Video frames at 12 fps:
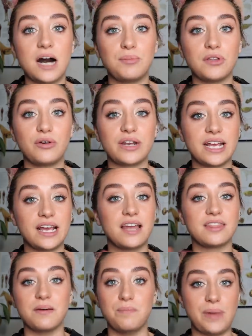uploading
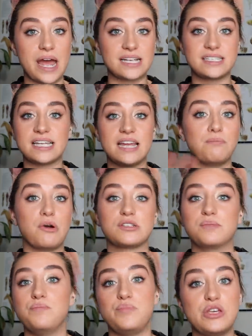the best and
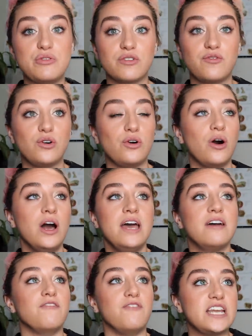most beautiful
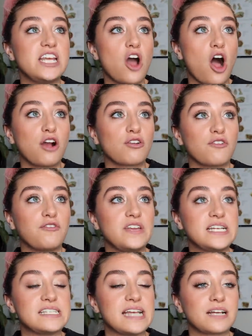
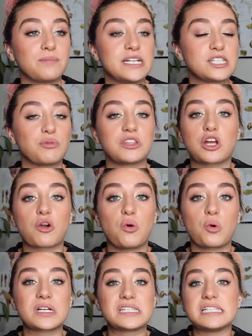videography segments with their
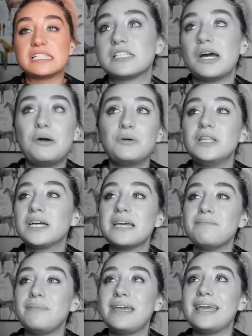horses. Oh, look
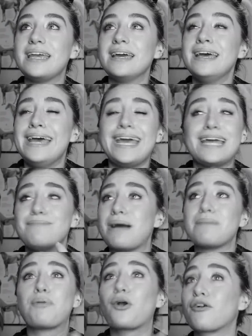at me in
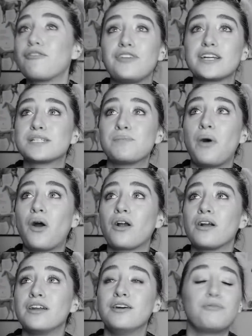my perfect
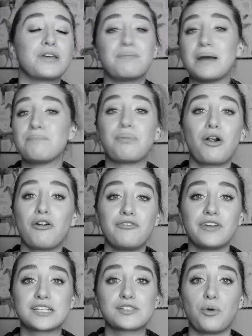barn with my
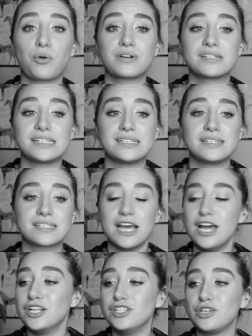perfect horses
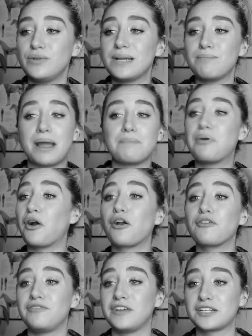doing my
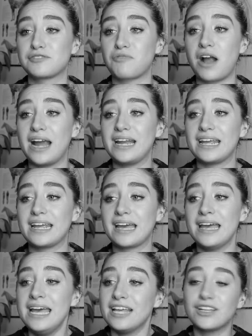perfect
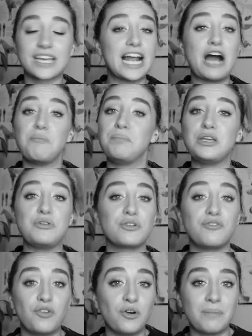riding. Look at how
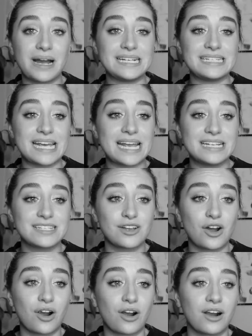beautiful my days
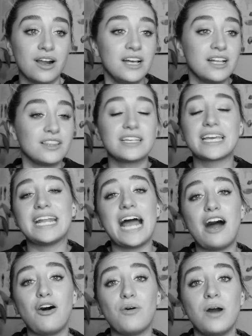are. Look at
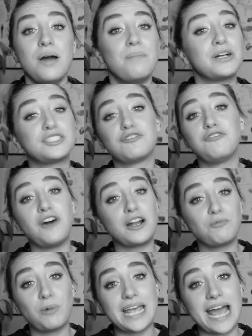how much
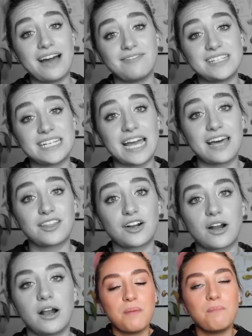fun we have
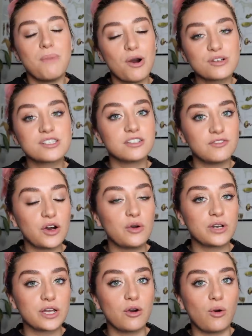together. Most of
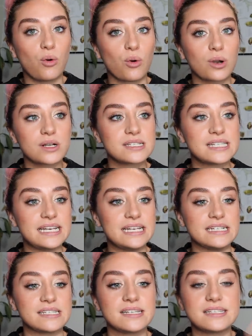owning a horse
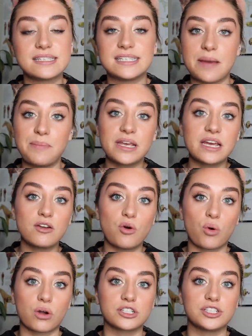is stepping in
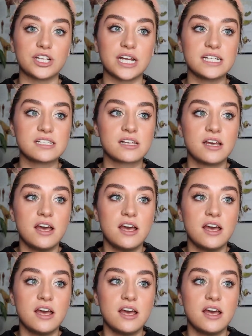horseshit,